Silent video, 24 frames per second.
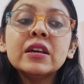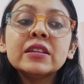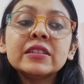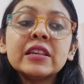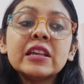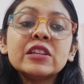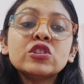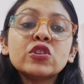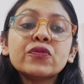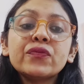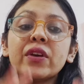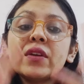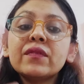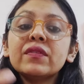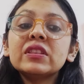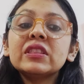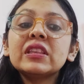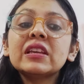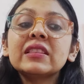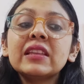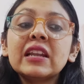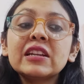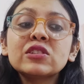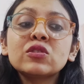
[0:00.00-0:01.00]
sense of
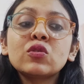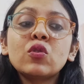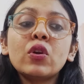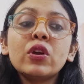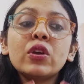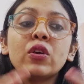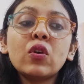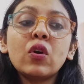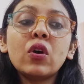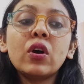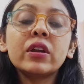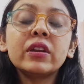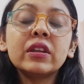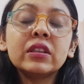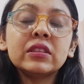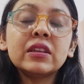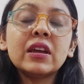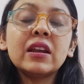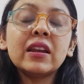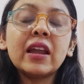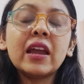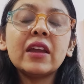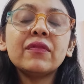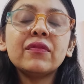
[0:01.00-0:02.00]
everything that's going on in
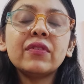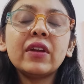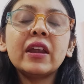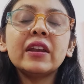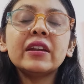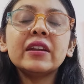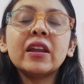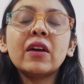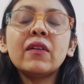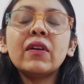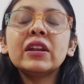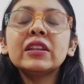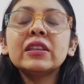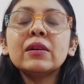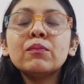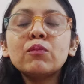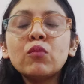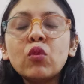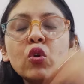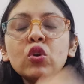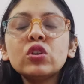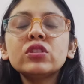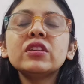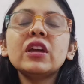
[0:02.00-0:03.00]
their life right now and the
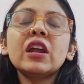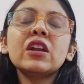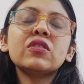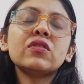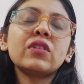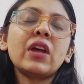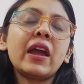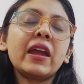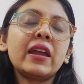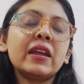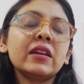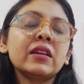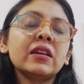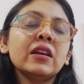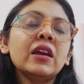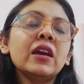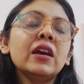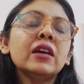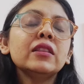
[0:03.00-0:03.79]
more they're trying